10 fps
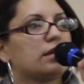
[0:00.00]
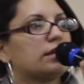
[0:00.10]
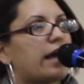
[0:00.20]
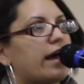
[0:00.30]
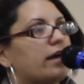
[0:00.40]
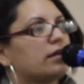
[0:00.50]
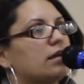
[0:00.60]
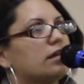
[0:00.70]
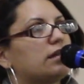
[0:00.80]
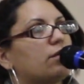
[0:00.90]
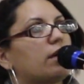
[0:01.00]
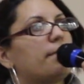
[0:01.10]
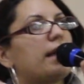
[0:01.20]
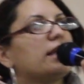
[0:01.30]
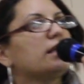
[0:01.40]
That there were
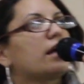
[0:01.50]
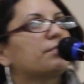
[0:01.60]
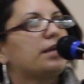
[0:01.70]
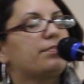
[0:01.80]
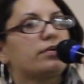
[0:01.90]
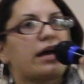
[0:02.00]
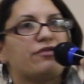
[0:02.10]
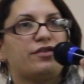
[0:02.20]
many young people at